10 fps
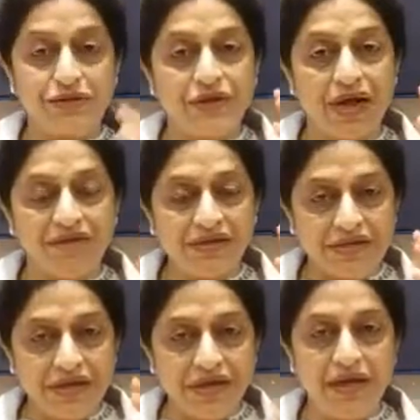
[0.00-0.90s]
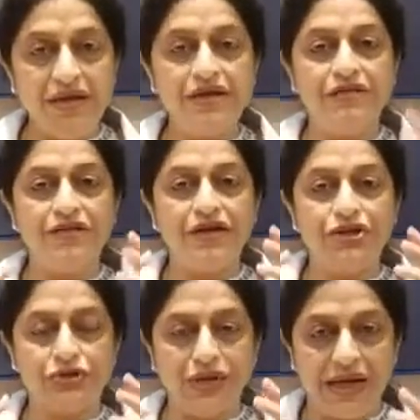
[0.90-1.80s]
So now it's an
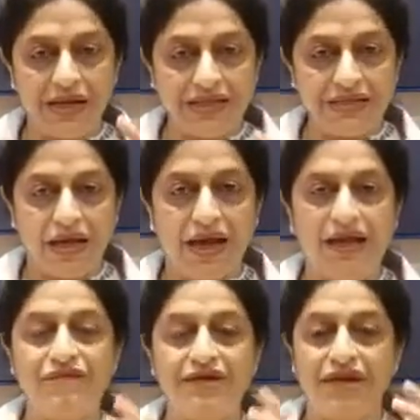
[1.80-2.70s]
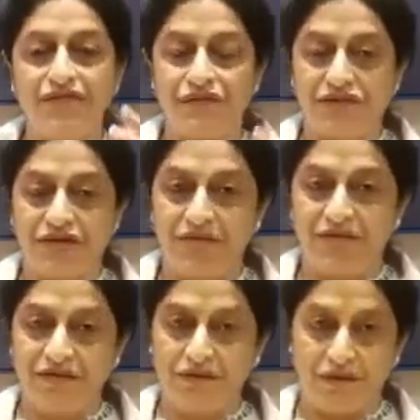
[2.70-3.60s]
individualized IVF
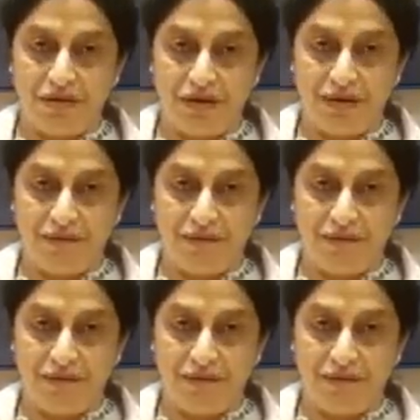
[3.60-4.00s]
treatment for all.